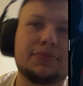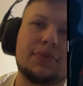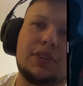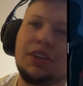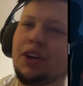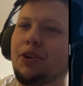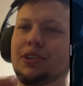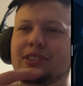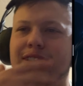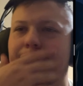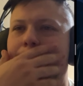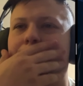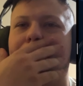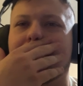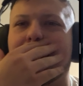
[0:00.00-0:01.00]
you know, instead
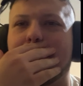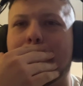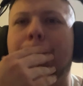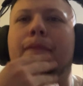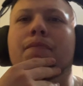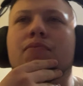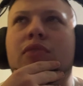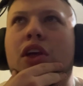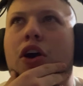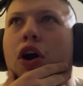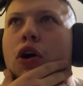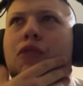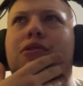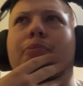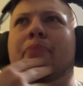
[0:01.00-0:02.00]
of uh,
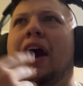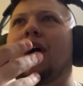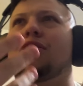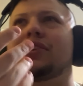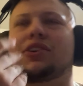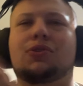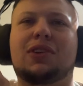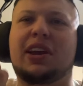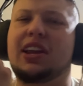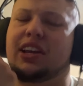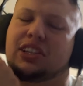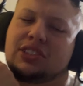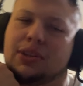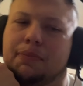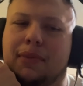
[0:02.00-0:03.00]
overpowering or hitting
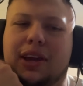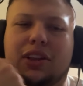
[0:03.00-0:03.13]
some mega